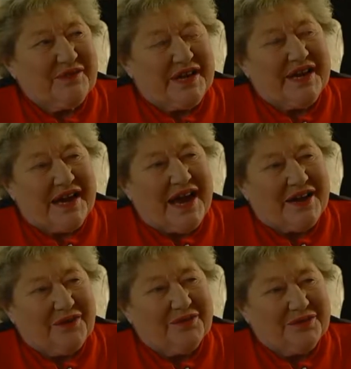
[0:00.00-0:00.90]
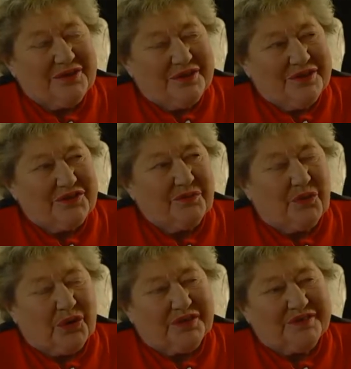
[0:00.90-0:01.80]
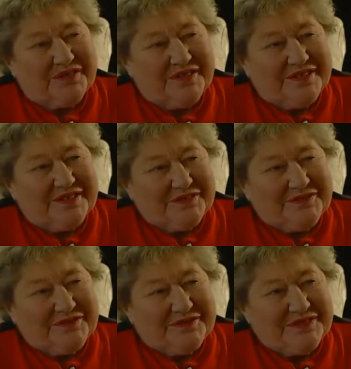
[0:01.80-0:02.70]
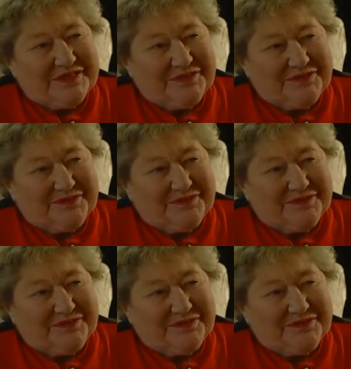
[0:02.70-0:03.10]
everyday guy who's important. Yeah.